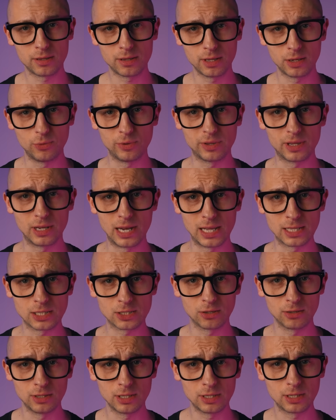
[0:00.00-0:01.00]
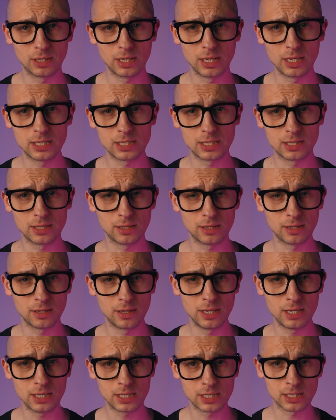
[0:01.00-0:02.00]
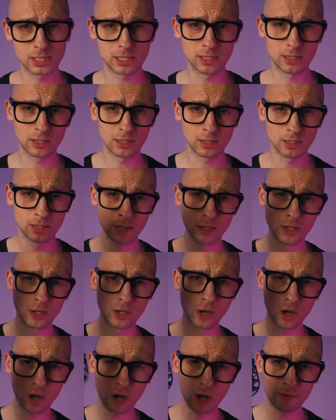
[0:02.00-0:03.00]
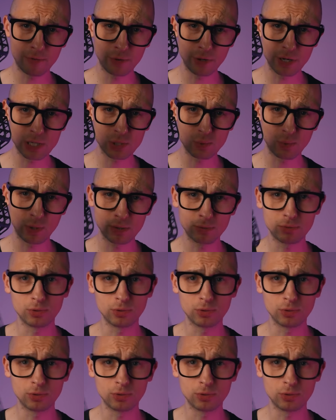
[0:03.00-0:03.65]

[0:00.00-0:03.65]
thing with a lens on it is this HoverX One